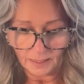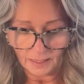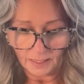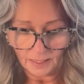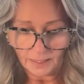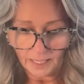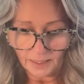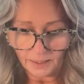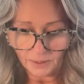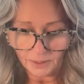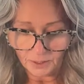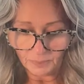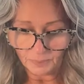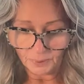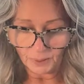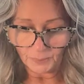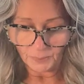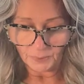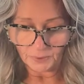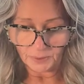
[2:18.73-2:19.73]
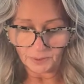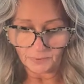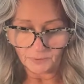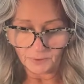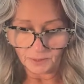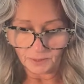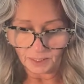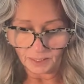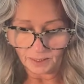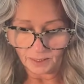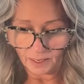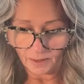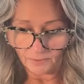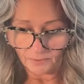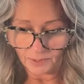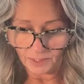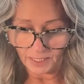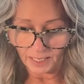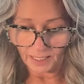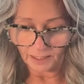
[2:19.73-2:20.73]
That is the purpose of
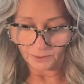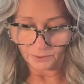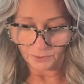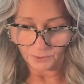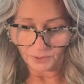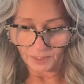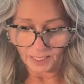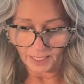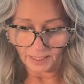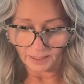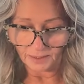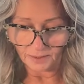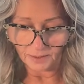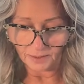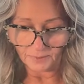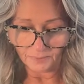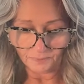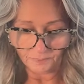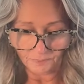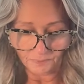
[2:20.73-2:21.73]
the exercise.